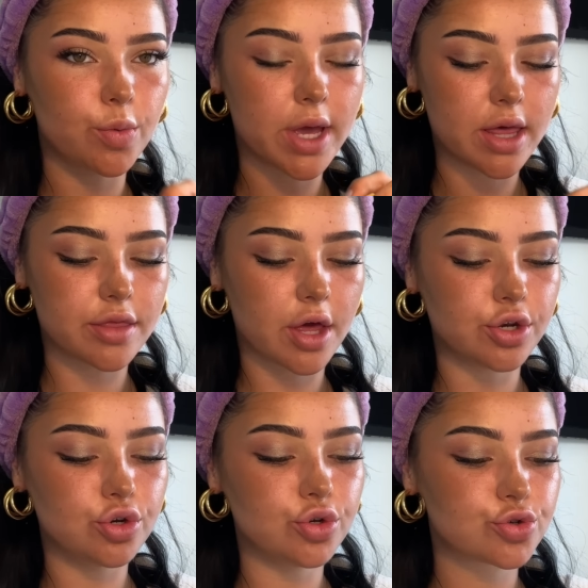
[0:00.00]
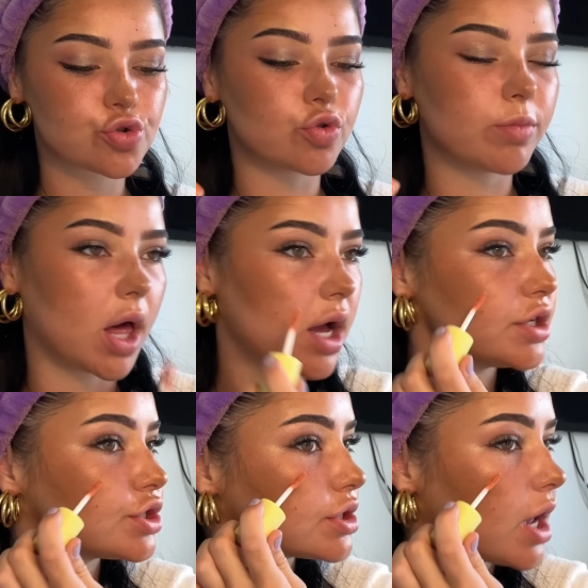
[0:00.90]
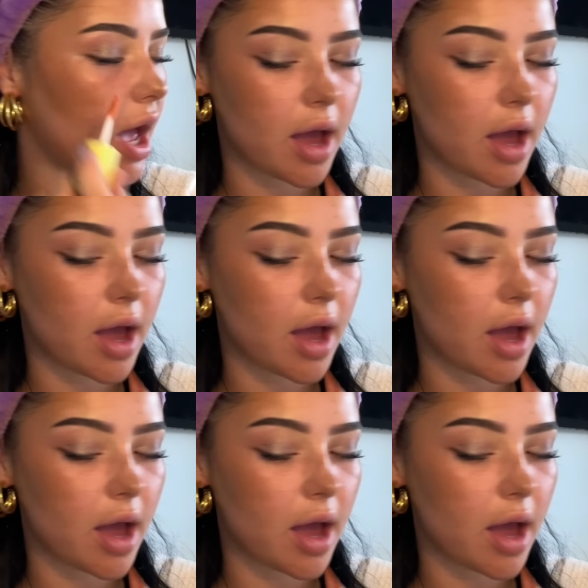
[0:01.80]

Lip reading: with a neutral blush.